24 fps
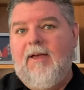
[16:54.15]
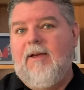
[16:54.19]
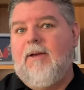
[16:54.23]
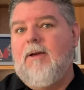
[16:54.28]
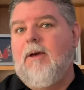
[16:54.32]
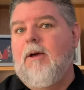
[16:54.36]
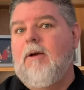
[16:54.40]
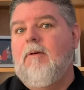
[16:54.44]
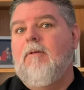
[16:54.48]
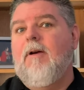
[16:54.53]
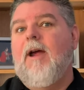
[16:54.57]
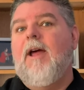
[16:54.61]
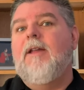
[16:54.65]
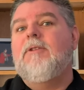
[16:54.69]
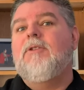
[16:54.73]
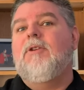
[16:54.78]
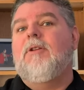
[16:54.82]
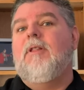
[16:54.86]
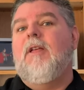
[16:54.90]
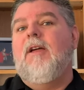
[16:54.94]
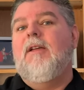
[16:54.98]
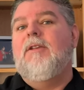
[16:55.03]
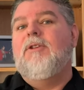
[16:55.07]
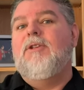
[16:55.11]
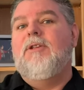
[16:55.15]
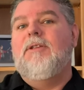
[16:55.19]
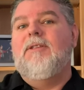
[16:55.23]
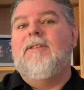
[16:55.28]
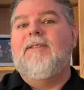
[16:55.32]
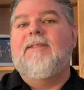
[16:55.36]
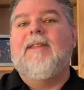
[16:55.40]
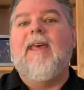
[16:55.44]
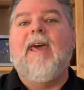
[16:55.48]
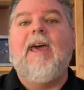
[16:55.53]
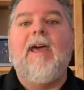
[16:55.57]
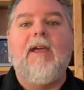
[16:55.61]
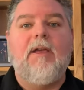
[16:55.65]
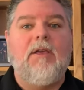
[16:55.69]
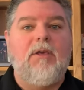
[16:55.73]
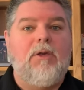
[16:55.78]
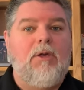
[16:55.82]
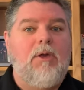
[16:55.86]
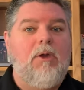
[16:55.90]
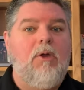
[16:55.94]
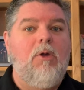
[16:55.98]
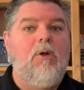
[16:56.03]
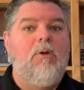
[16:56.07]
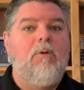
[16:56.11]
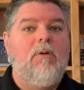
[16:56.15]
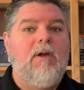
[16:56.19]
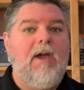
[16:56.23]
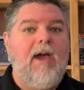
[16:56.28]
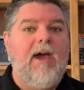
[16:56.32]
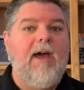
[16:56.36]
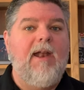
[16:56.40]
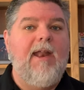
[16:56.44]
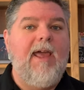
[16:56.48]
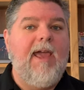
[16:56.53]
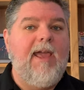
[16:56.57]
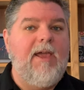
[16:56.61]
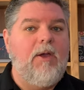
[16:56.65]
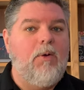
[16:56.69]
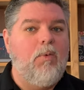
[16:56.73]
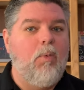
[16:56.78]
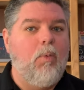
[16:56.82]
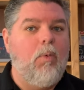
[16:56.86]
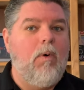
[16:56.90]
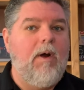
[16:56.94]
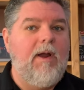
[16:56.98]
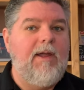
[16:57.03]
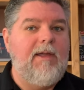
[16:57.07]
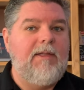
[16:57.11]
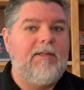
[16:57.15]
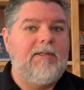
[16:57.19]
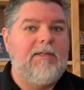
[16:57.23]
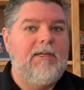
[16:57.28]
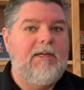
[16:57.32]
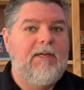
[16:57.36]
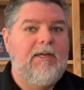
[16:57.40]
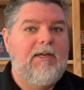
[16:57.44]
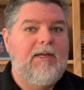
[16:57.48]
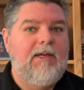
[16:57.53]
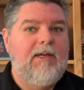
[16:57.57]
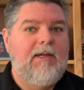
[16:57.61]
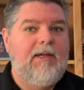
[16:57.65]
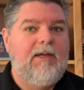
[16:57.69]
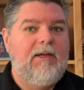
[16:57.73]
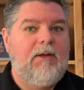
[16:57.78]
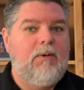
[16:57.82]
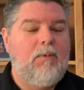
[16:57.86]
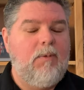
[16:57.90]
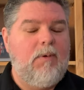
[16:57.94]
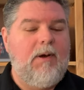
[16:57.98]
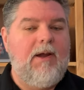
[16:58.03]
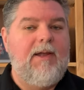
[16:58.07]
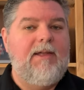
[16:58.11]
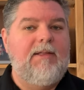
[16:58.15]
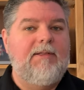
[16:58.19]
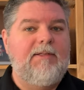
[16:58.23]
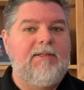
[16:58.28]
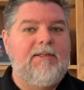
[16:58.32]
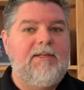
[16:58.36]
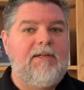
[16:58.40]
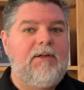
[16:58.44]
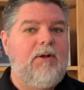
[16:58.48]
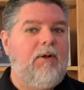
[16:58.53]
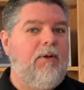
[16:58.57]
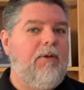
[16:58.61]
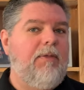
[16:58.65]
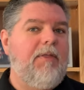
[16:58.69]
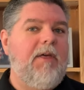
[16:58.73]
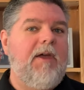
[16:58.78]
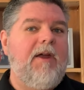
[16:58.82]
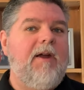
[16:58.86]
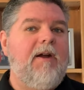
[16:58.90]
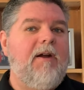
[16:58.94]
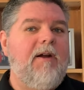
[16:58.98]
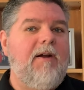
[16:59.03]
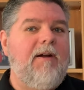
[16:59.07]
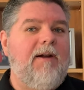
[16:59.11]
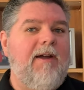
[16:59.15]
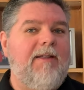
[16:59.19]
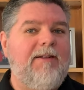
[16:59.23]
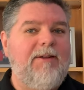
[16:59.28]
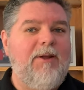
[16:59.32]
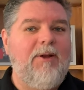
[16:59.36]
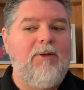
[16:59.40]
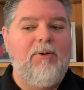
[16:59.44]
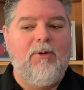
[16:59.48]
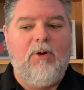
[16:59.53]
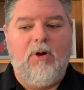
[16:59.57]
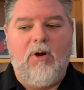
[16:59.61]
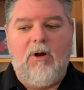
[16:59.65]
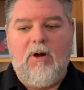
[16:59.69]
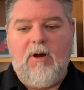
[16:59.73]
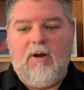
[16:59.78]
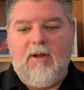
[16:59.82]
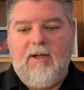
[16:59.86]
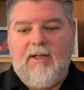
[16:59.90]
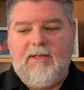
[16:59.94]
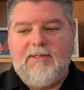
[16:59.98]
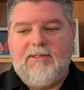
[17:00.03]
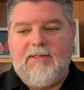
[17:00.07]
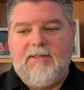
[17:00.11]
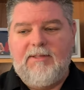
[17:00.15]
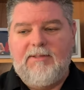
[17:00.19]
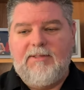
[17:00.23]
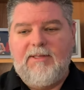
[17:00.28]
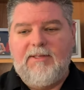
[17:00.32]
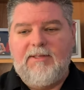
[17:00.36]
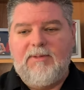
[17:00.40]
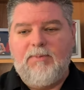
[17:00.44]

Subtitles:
congratulations, Dak. You got a great, great deal there. I know Kirk Cousins is